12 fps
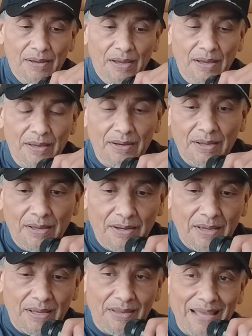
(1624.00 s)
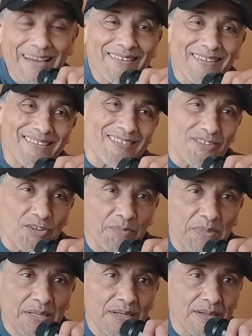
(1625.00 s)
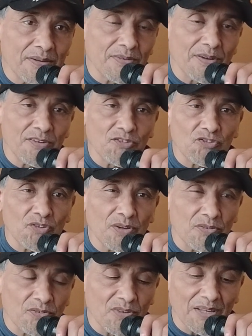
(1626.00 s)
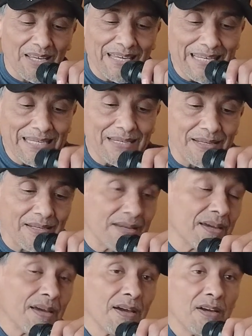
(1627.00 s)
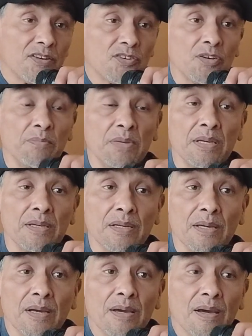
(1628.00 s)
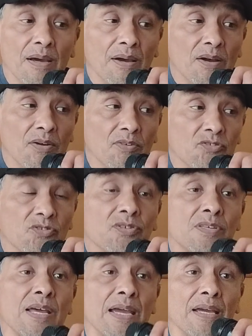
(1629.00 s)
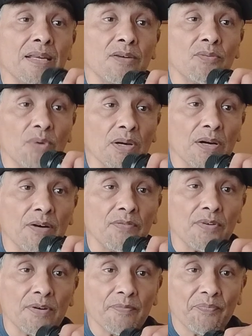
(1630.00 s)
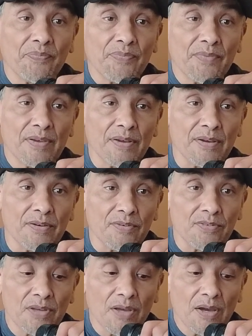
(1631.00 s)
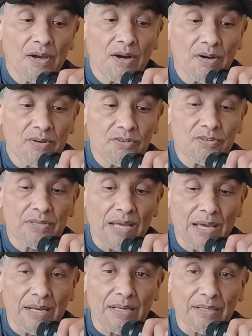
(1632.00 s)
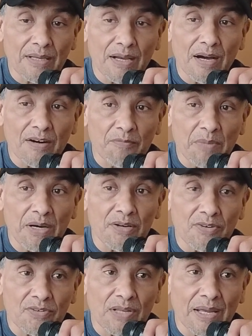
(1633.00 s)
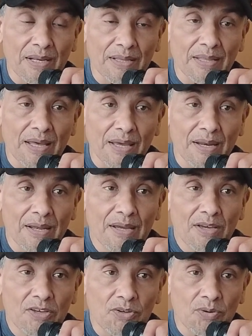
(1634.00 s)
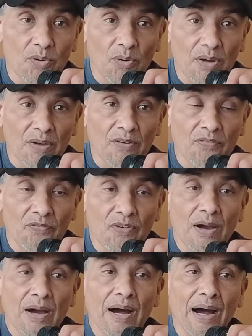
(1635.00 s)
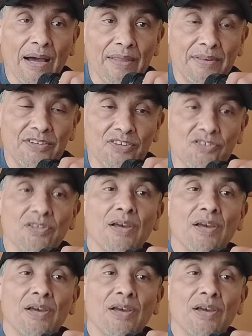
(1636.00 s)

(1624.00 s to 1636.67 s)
And that, to me, is the key to me staying recovered, is understanding the God of my understanding, that, if I just